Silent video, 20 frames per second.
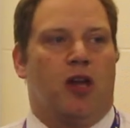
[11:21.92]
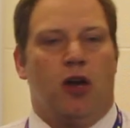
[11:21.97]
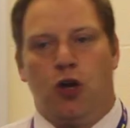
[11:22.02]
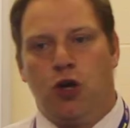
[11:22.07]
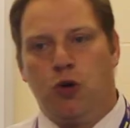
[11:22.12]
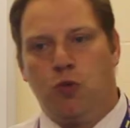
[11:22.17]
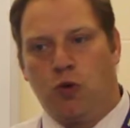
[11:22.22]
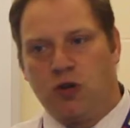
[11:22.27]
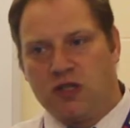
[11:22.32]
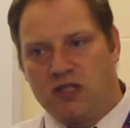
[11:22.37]

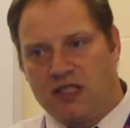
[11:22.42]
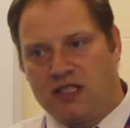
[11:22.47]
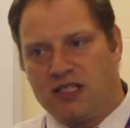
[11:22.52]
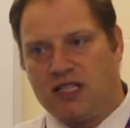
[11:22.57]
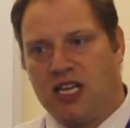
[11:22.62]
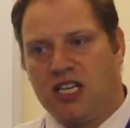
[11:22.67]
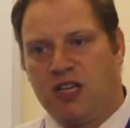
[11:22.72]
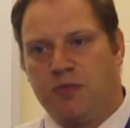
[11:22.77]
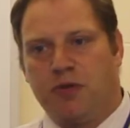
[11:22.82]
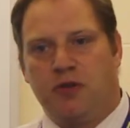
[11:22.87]
Who wants to
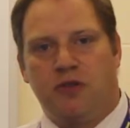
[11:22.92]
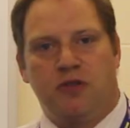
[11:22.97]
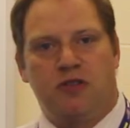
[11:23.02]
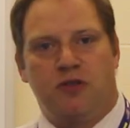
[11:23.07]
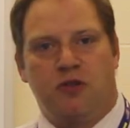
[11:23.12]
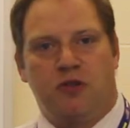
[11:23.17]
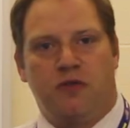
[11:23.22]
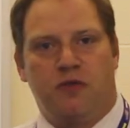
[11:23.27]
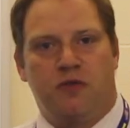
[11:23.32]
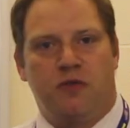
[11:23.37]
stand up and
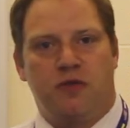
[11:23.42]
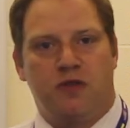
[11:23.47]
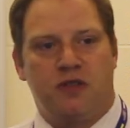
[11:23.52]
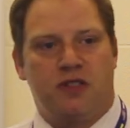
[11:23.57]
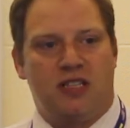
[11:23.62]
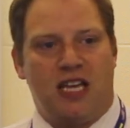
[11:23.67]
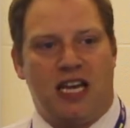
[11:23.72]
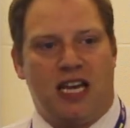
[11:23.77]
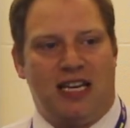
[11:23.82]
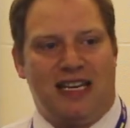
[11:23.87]
sort of
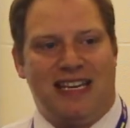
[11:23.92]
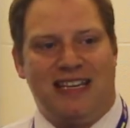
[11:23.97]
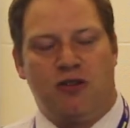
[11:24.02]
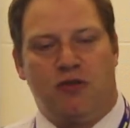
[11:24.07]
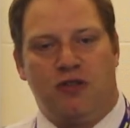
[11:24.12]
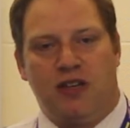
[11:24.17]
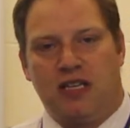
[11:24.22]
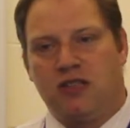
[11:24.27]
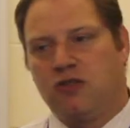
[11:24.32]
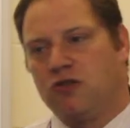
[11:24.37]
take a lead
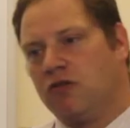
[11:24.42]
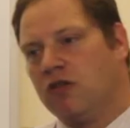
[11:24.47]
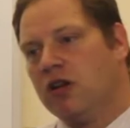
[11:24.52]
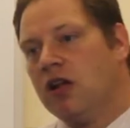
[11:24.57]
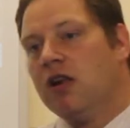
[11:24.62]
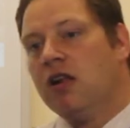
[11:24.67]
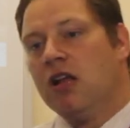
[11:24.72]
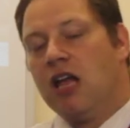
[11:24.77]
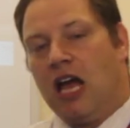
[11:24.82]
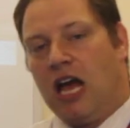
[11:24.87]
on this?
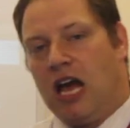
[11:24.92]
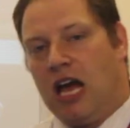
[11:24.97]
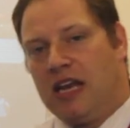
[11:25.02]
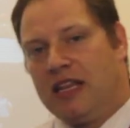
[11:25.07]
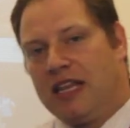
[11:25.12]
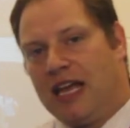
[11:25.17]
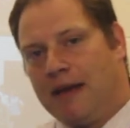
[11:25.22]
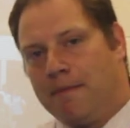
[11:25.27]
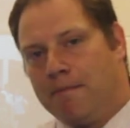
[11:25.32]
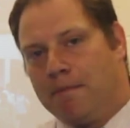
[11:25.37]
And
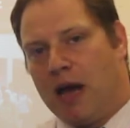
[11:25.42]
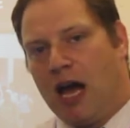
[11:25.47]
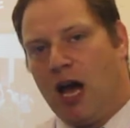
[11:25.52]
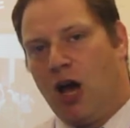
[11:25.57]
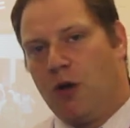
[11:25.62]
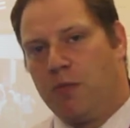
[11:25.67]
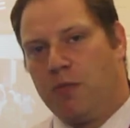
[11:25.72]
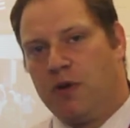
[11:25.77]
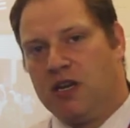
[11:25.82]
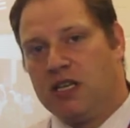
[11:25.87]
that
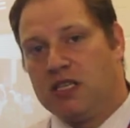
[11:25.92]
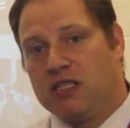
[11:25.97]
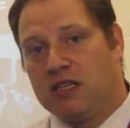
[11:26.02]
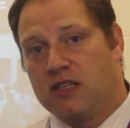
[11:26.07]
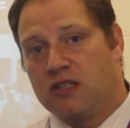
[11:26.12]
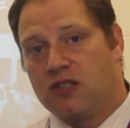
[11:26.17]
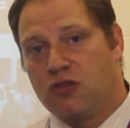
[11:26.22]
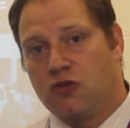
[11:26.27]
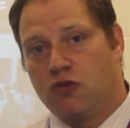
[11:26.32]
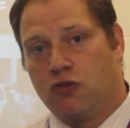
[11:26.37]
empowerment is
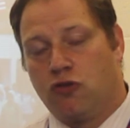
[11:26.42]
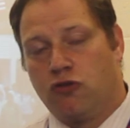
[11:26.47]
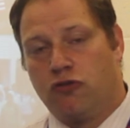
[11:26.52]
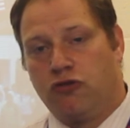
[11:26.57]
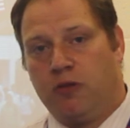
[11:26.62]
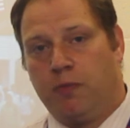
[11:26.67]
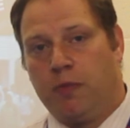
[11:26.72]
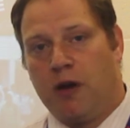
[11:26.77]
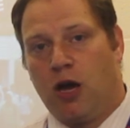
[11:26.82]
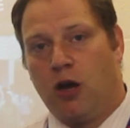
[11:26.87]

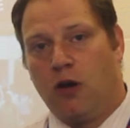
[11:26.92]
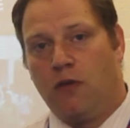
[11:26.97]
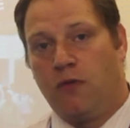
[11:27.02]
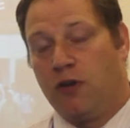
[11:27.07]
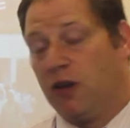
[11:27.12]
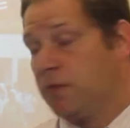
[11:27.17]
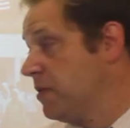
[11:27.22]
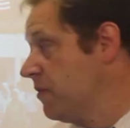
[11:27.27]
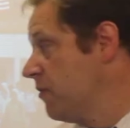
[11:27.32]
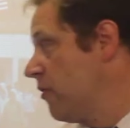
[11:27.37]
extraordinarily
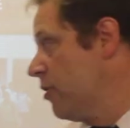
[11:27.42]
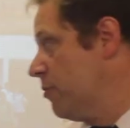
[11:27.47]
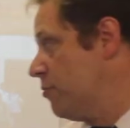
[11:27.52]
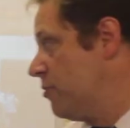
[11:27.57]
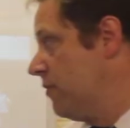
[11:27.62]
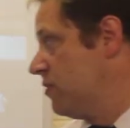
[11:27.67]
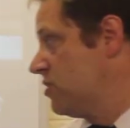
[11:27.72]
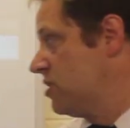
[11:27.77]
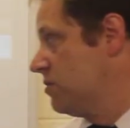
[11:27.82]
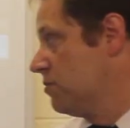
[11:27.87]
powerful. I've been very
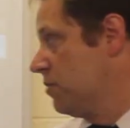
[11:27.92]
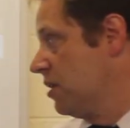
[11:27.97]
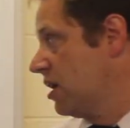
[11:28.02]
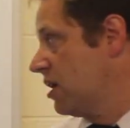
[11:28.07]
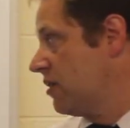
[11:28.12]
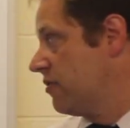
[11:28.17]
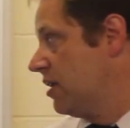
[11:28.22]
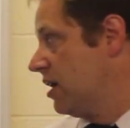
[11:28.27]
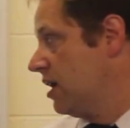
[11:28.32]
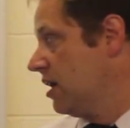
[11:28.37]
privileged in my
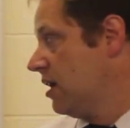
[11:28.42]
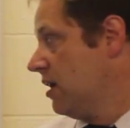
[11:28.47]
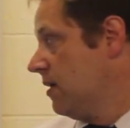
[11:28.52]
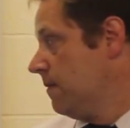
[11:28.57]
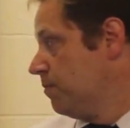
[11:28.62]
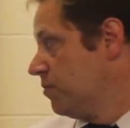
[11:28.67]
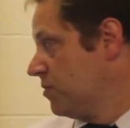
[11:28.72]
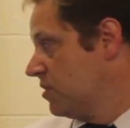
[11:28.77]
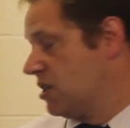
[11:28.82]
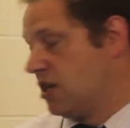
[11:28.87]
career
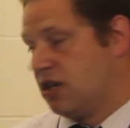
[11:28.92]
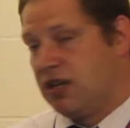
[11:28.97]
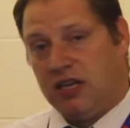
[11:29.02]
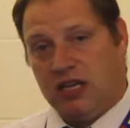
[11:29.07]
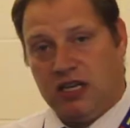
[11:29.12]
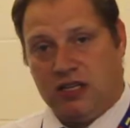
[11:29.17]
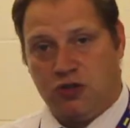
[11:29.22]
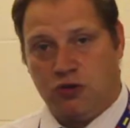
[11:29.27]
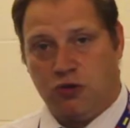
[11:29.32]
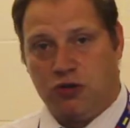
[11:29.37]
to
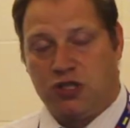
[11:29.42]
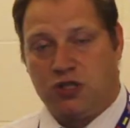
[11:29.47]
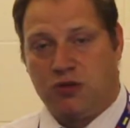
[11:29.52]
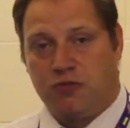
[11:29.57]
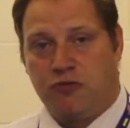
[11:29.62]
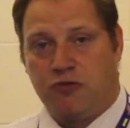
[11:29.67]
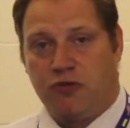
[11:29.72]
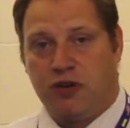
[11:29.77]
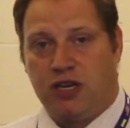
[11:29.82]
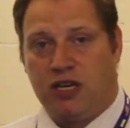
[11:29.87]
enjoy
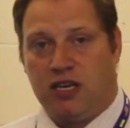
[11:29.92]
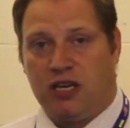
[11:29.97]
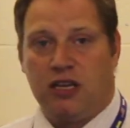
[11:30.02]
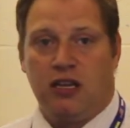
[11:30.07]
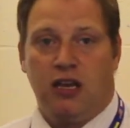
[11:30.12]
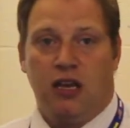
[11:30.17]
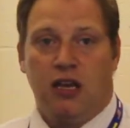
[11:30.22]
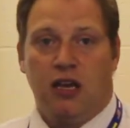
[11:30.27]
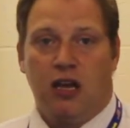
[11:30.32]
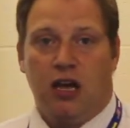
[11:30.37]
some really
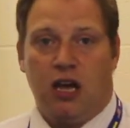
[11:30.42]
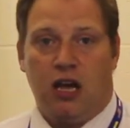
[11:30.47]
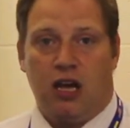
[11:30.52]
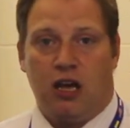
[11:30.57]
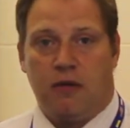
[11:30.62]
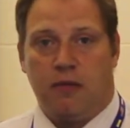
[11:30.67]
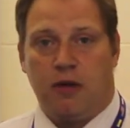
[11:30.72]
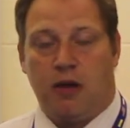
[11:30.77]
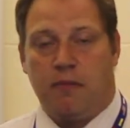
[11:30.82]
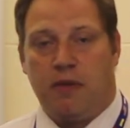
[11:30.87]

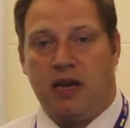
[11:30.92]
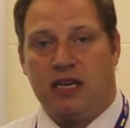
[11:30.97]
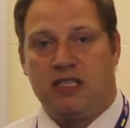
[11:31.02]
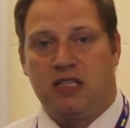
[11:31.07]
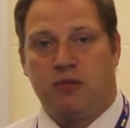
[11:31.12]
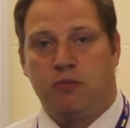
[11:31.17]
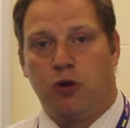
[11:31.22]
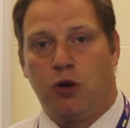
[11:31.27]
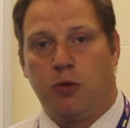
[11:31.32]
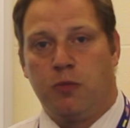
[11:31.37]

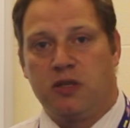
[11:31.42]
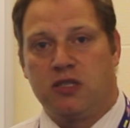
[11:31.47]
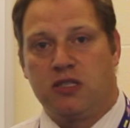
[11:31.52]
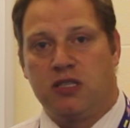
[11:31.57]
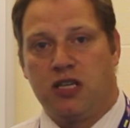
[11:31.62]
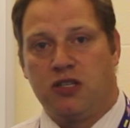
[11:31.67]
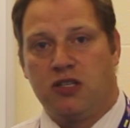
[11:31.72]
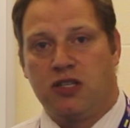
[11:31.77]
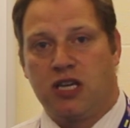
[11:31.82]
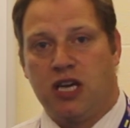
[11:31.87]
amazing moments
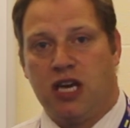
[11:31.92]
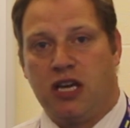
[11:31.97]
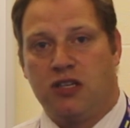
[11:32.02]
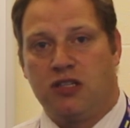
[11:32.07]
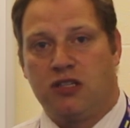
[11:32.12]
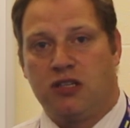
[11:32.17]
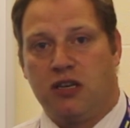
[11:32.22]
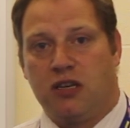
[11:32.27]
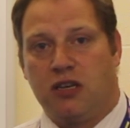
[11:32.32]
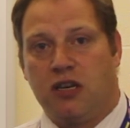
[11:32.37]
in
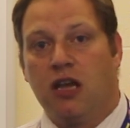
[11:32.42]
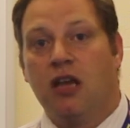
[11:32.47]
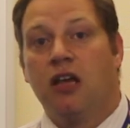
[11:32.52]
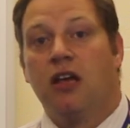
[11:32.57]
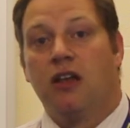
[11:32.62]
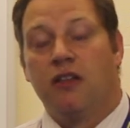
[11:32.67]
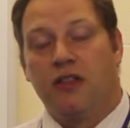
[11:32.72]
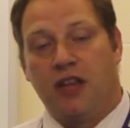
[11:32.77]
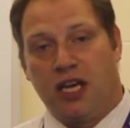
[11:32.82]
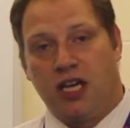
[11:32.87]
education.
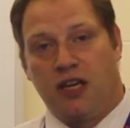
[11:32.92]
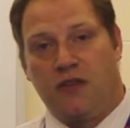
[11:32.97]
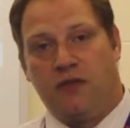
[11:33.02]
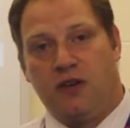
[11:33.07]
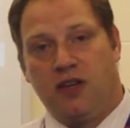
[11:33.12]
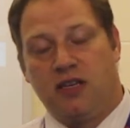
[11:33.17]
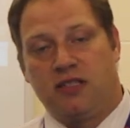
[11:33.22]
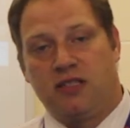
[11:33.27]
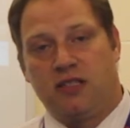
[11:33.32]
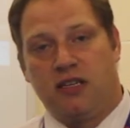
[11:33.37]
Thank you for
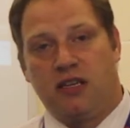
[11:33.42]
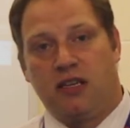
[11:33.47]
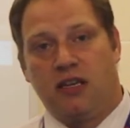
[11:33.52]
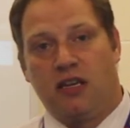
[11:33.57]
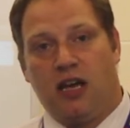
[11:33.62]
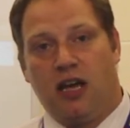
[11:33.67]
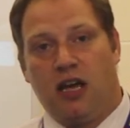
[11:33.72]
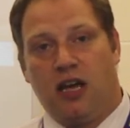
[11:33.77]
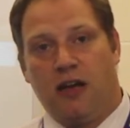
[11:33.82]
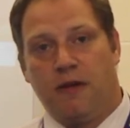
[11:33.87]
listening.
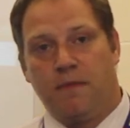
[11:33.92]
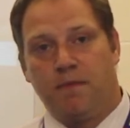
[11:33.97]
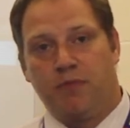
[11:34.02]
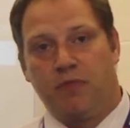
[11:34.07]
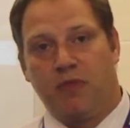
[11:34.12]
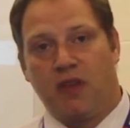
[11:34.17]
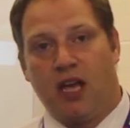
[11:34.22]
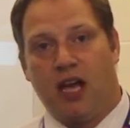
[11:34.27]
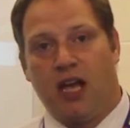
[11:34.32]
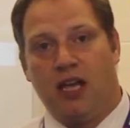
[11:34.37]

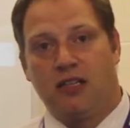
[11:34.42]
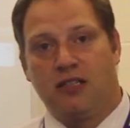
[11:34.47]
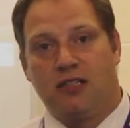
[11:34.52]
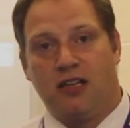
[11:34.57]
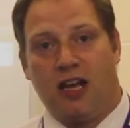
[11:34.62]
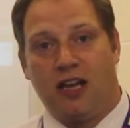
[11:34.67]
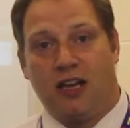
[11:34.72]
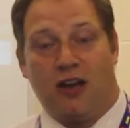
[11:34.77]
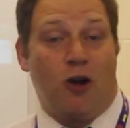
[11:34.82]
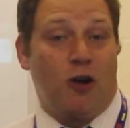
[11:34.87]
And
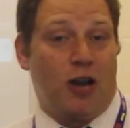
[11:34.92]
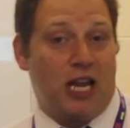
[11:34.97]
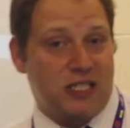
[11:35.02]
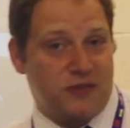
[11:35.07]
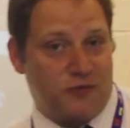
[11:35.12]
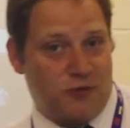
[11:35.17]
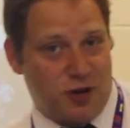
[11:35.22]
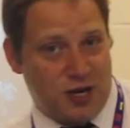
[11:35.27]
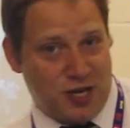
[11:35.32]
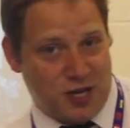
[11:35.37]
I can't
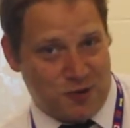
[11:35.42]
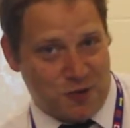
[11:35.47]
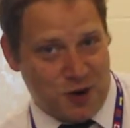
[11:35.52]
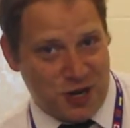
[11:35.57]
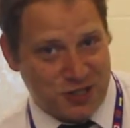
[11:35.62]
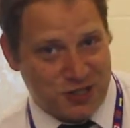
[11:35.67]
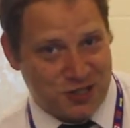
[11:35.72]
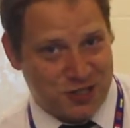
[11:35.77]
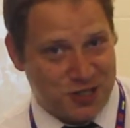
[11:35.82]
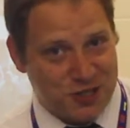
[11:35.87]
ask for any
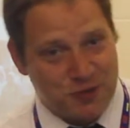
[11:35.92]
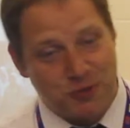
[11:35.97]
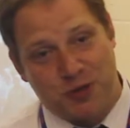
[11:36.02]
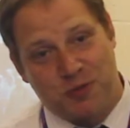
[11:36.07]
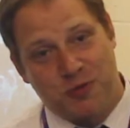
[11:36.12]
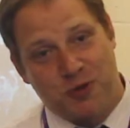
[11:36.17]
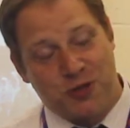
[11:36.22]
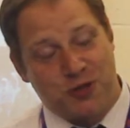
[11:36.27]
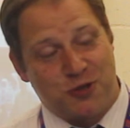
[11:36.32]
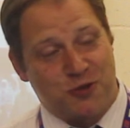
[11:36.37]
questions, which
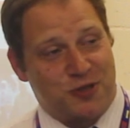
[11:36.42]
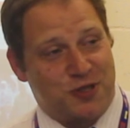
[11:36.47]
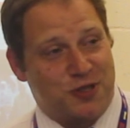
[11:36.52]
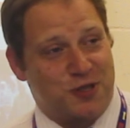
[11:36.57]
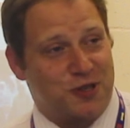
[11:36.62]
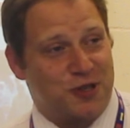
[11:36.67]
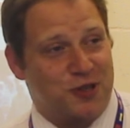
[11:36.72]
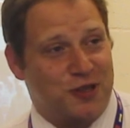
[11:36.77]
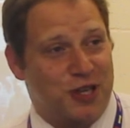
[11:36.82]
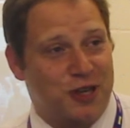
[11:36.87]
I'm not sure is a
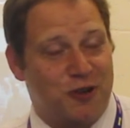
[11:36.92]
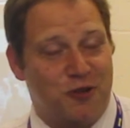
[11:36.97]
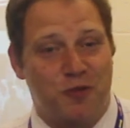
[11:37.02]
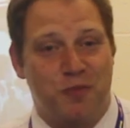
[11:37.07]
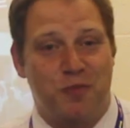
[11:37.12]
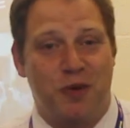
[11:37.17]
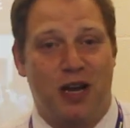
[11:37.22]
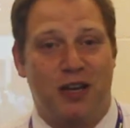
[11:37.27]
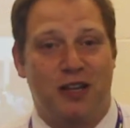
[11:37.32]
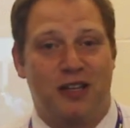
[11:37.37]
good thing or
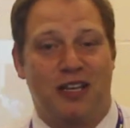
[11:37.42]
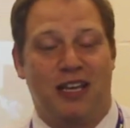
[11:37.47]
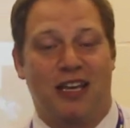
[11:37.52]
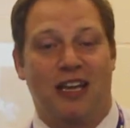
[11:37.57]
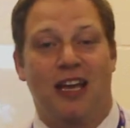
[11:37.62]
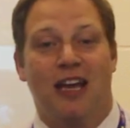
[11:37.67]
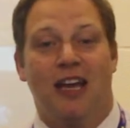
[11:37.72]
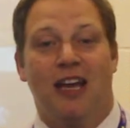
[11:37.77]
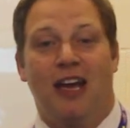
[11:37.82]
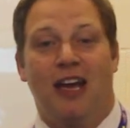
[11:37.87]
a bad thing.